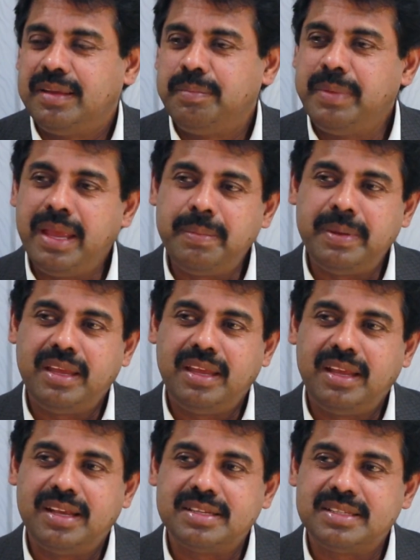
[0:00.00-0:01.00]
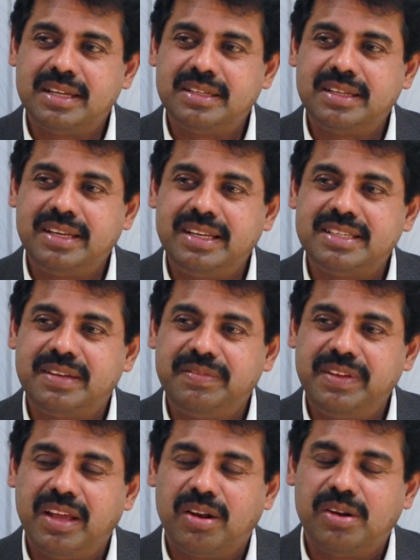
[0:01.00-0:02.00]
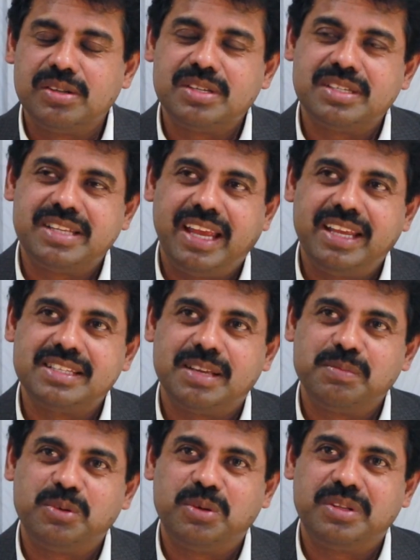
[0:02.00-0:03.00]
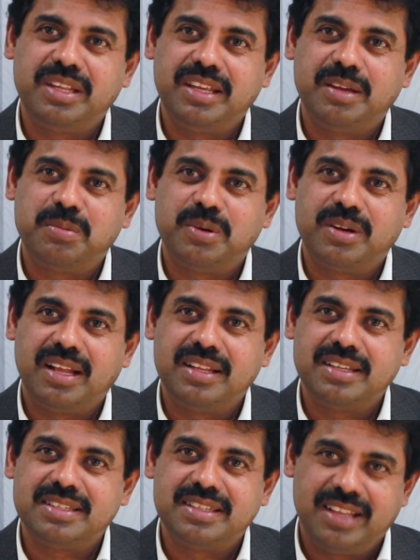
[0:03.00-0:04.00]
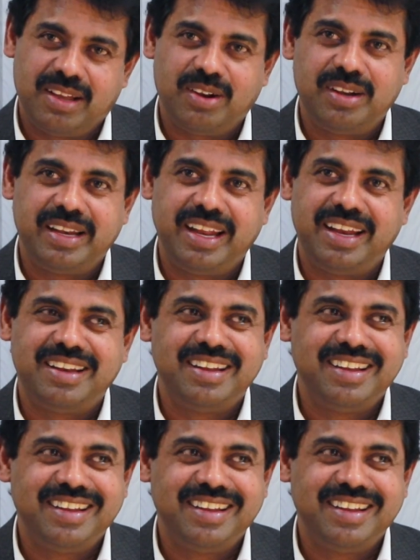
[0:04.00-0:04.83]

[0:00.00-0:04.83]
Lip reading: maybe is that the reason we are also saying some good thing about others? They are all dead.